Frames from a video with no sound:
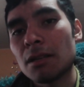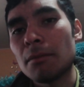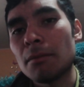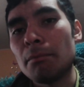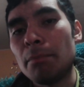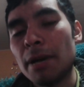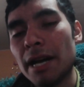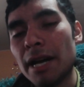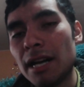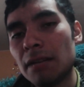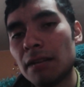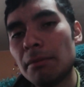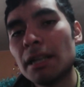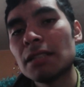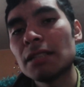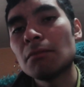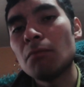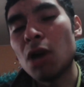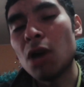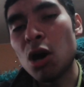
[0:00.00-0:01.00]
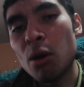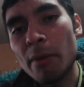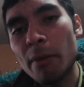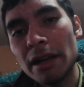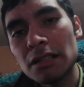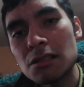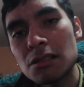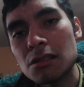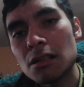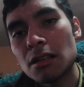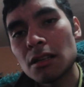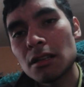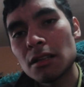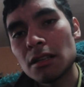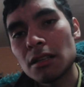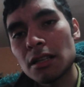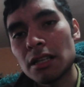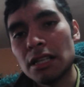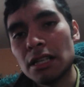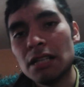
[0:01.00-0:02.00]
pervert moments
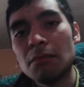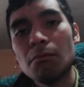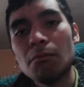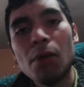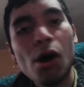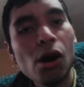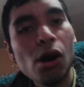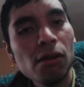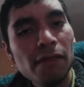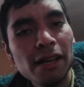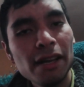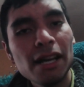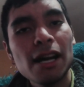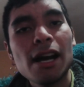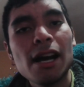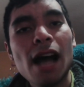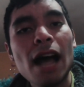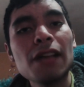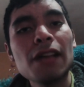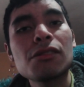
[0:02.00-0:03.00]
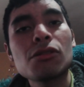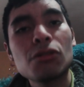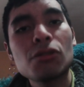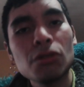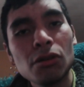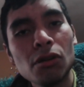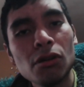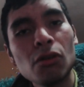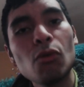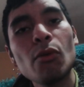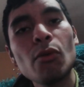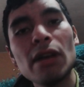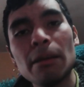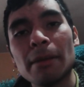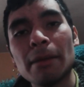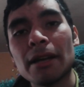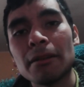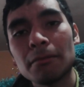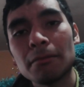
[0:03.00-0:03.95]
involving high school women.